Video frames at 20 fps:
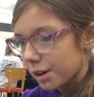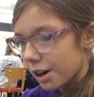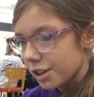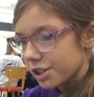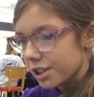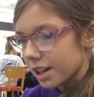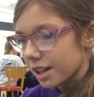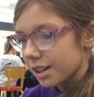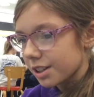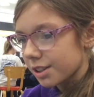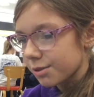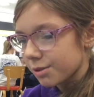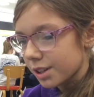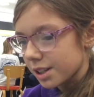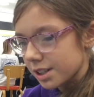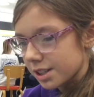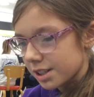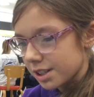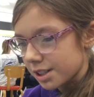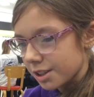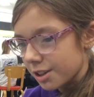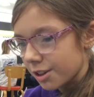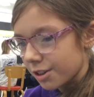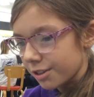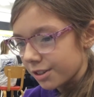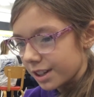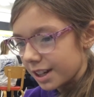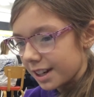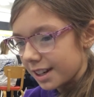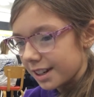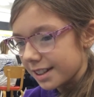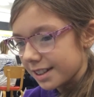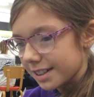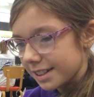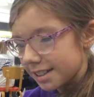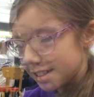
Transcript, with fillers: project was coding.